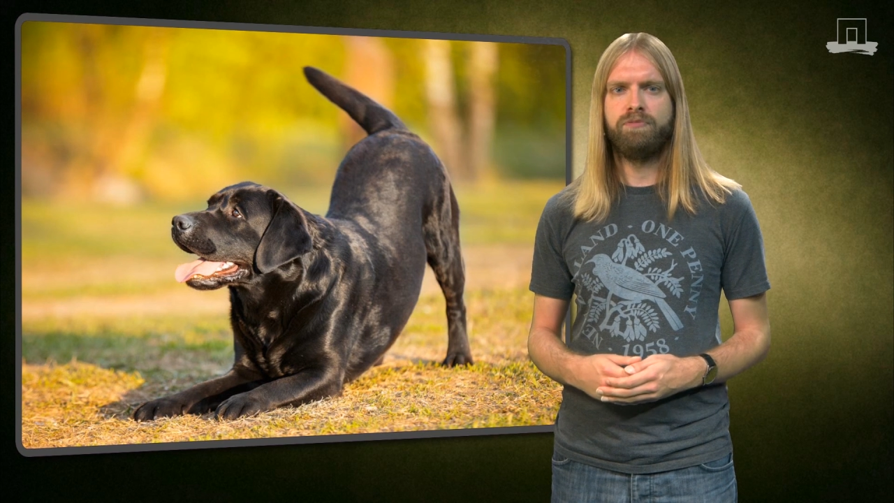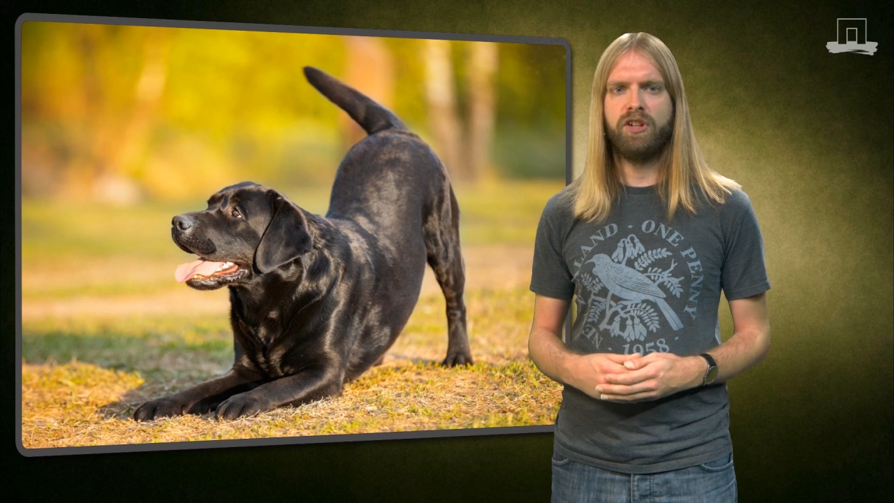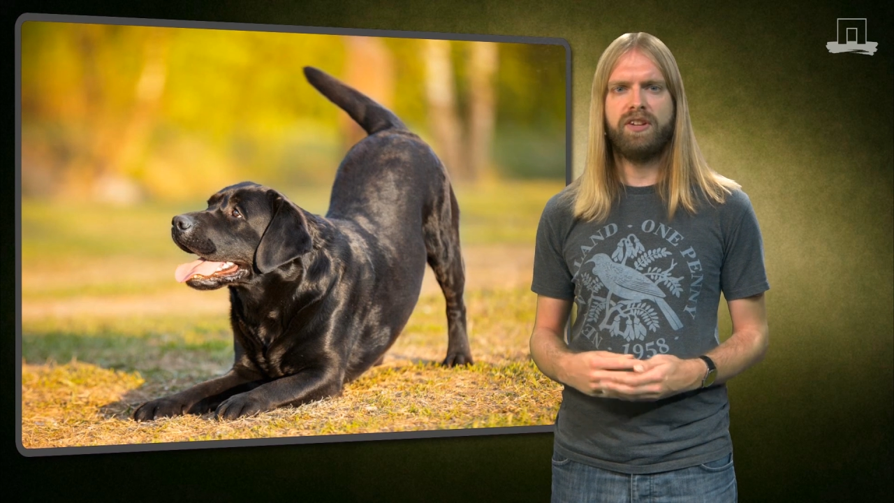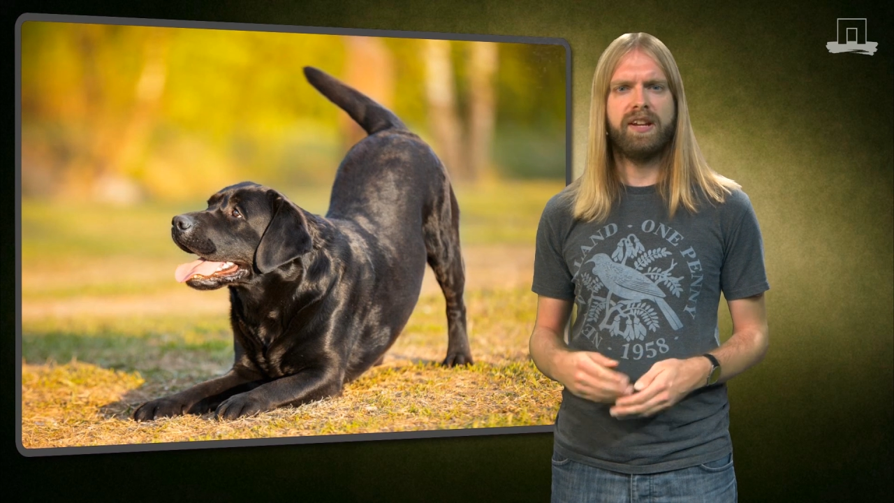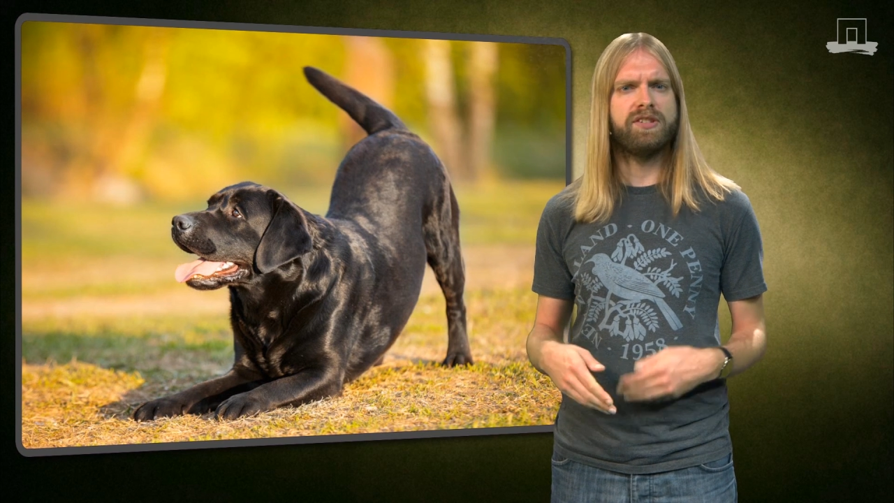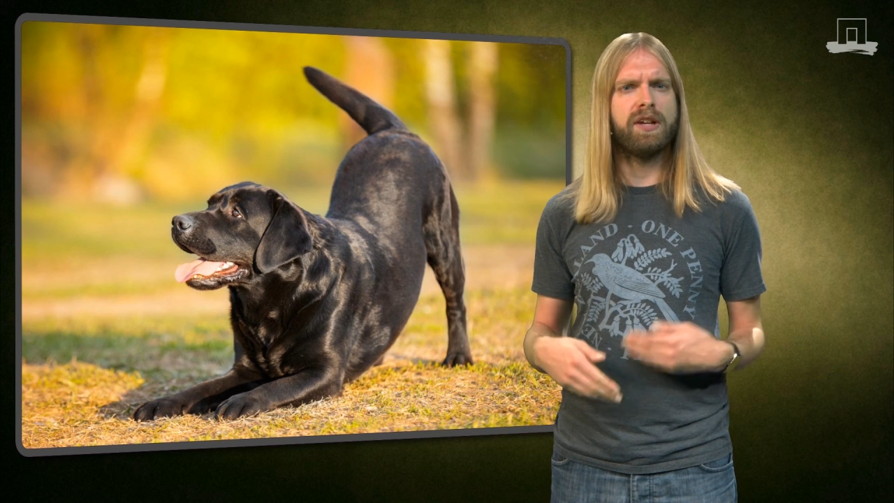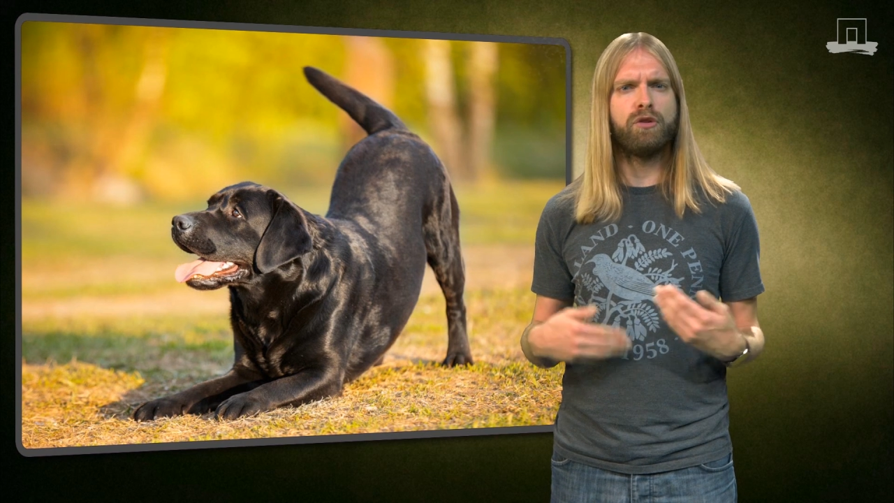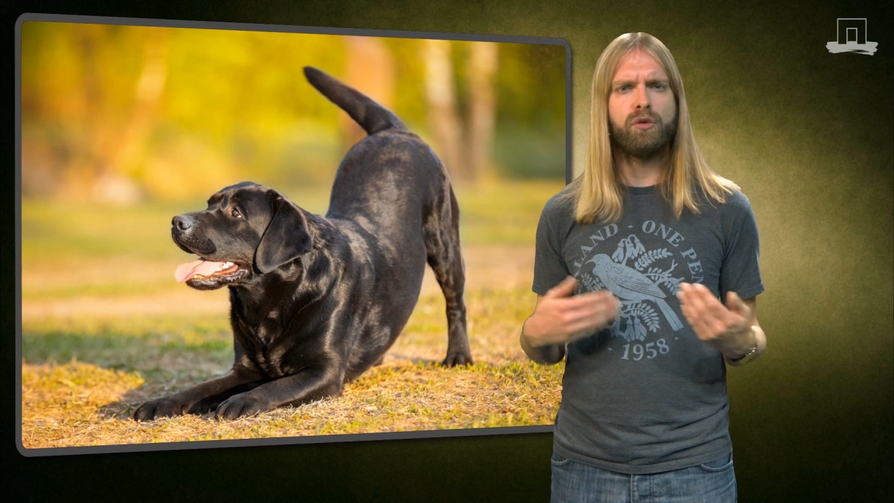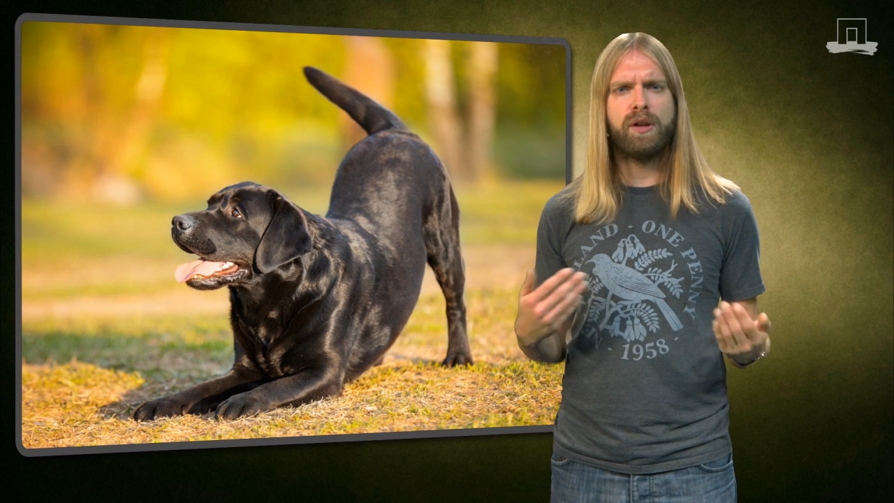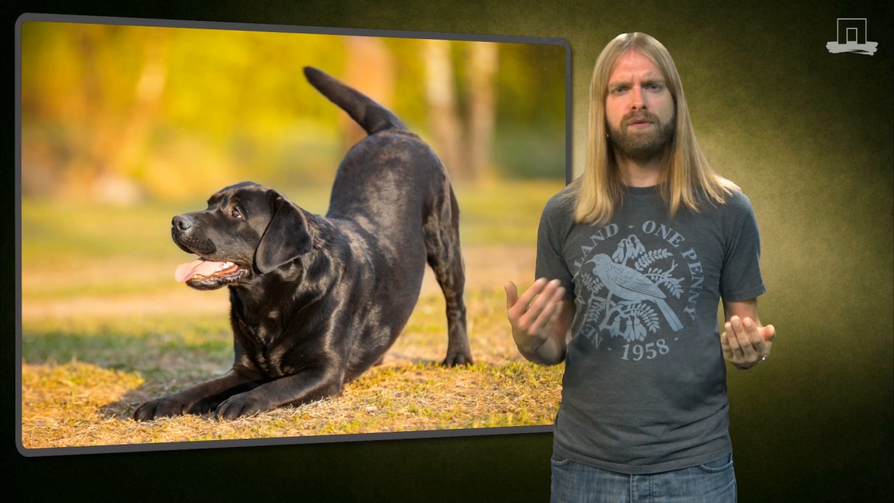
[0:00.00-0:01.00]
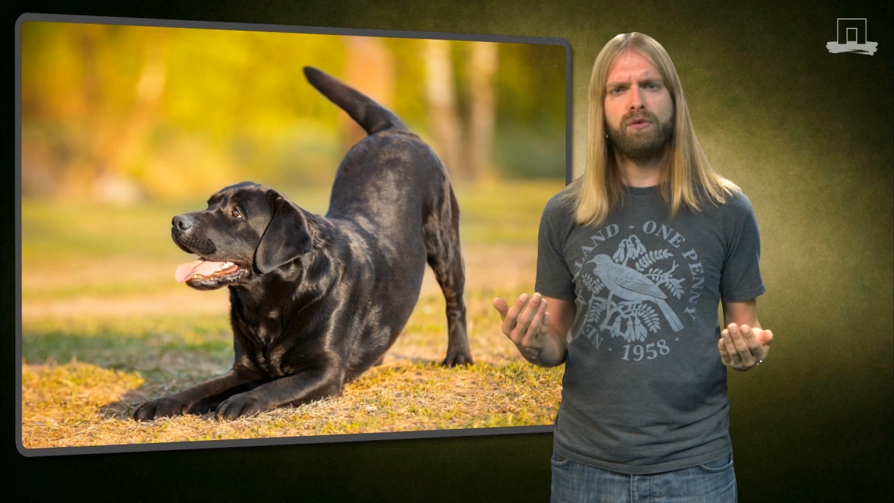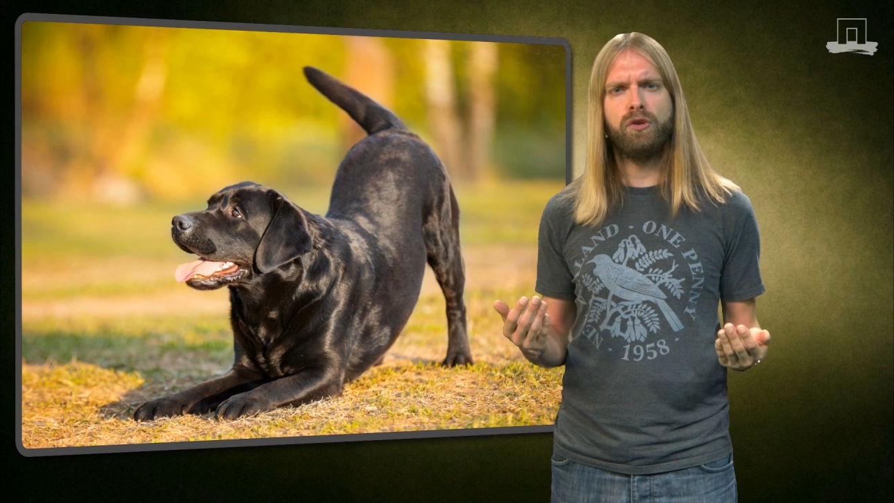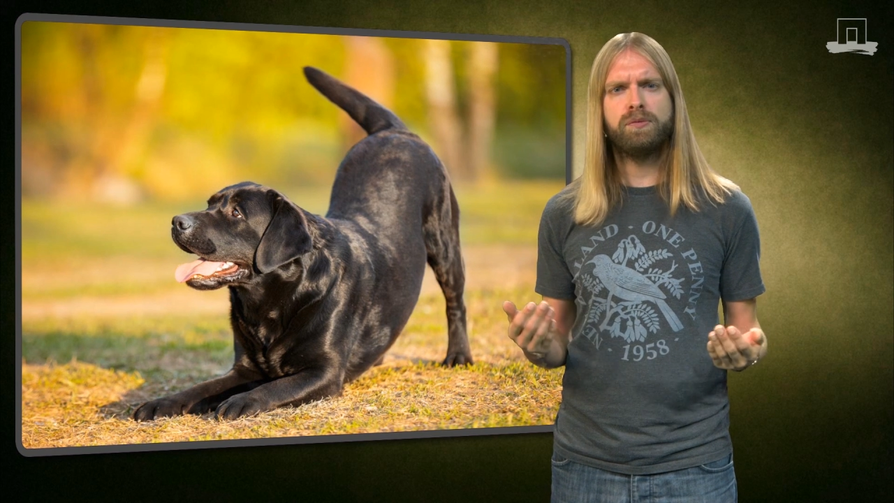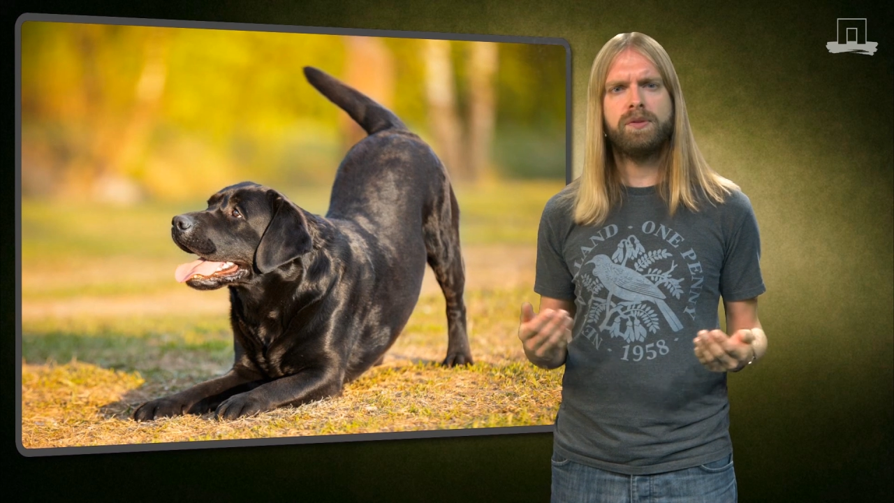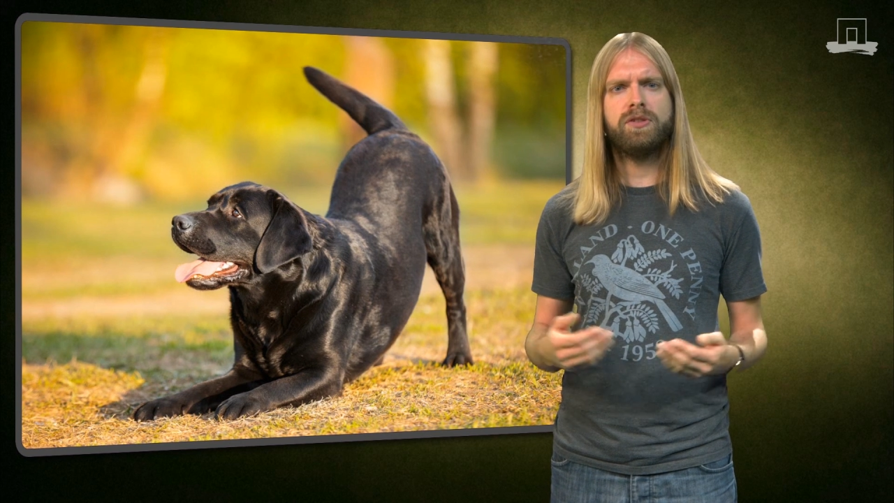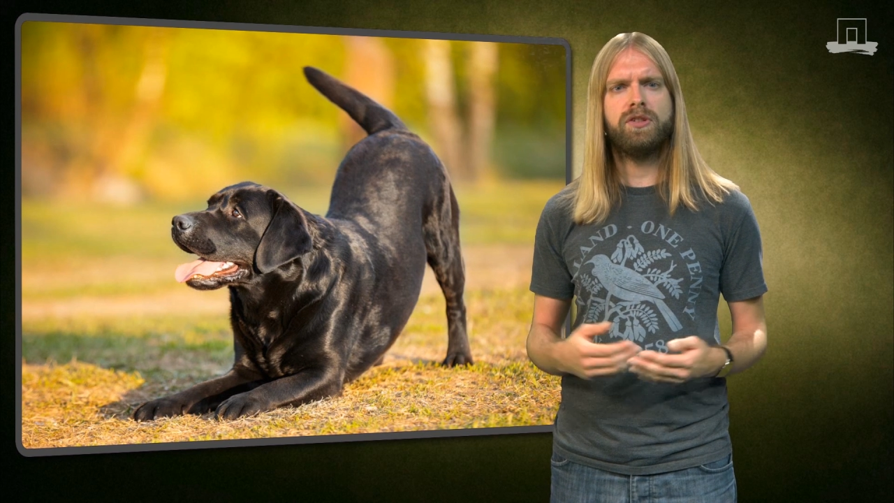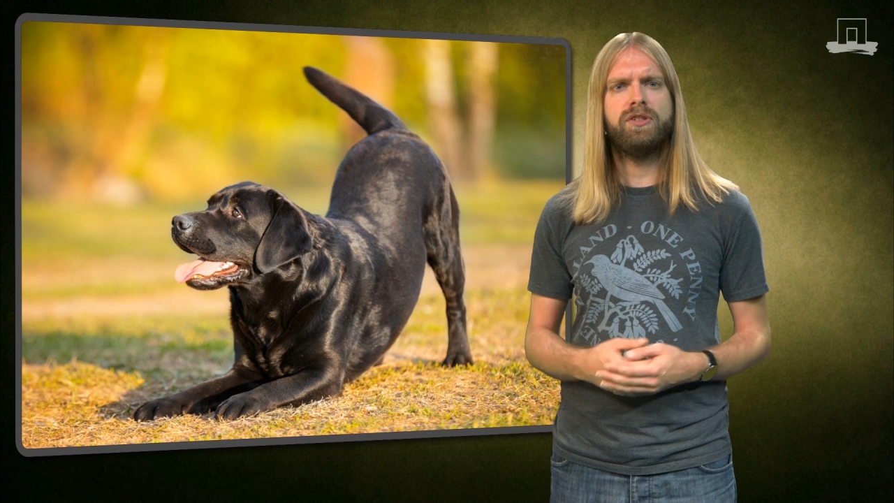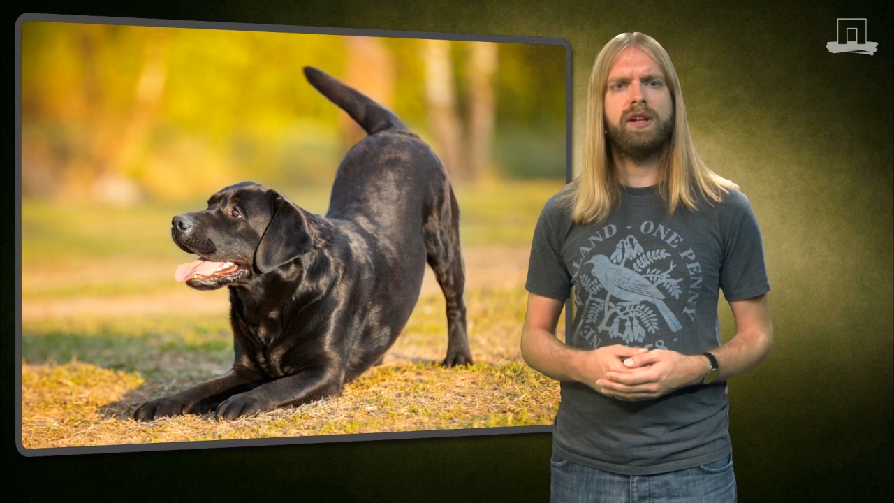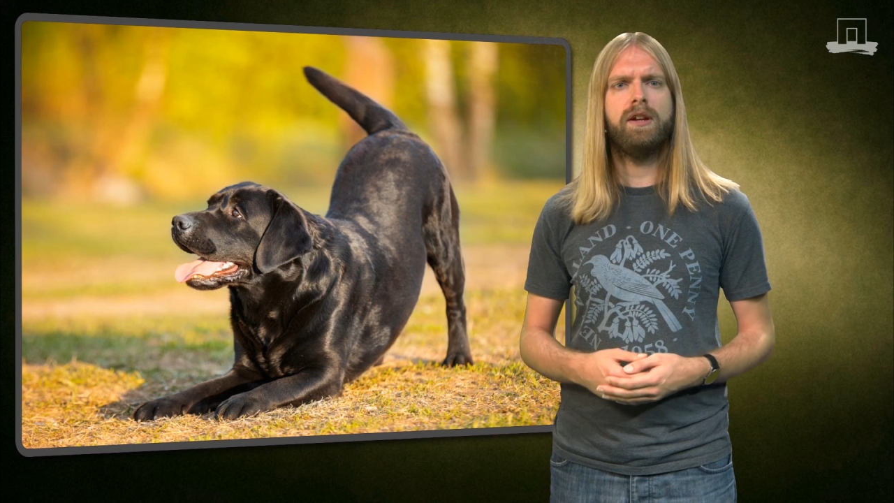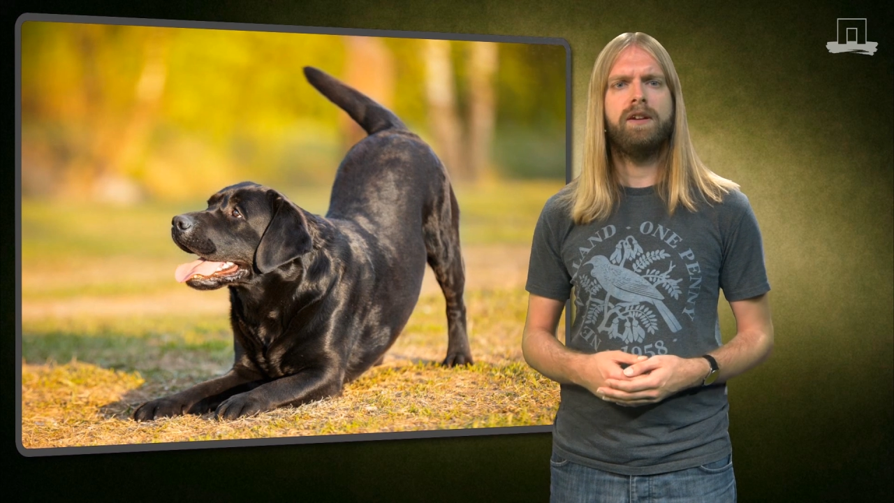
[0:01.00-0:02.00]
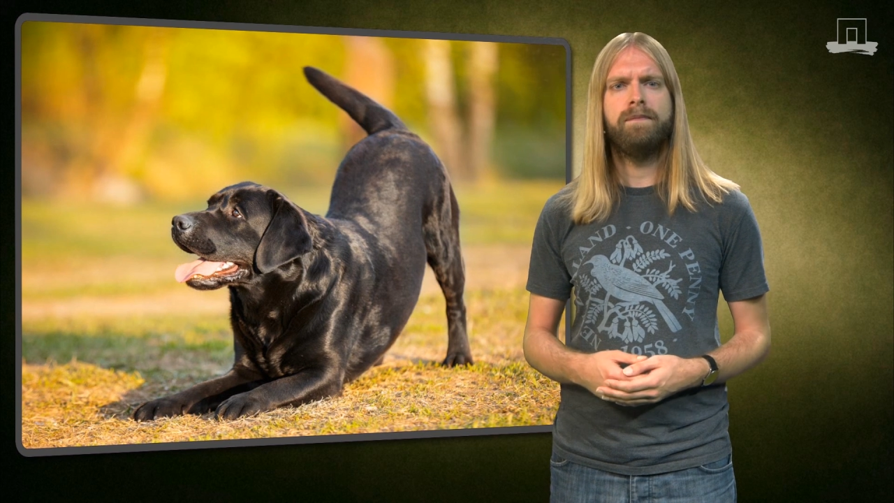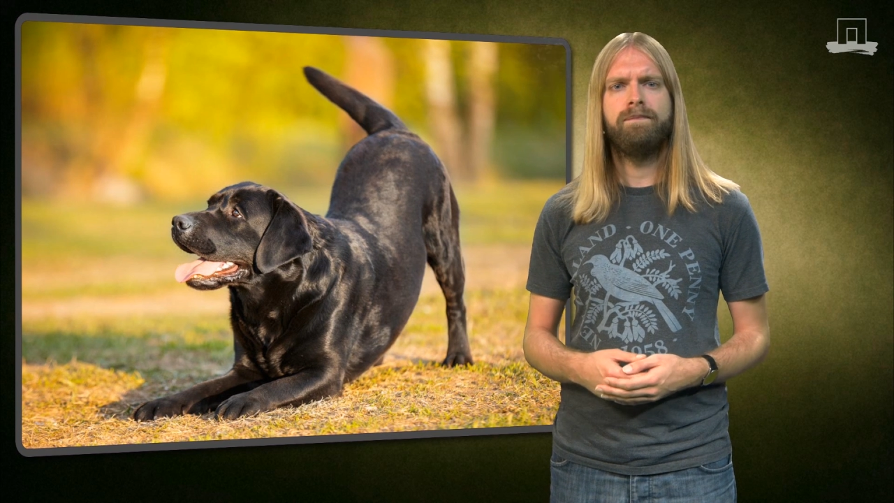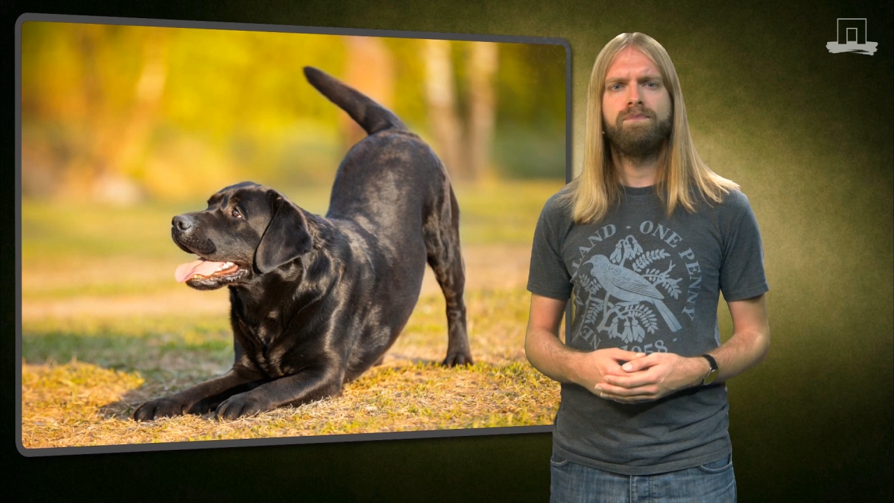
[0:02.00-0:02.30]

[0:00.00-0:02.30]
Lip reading: Did it take several reinforcements to stick?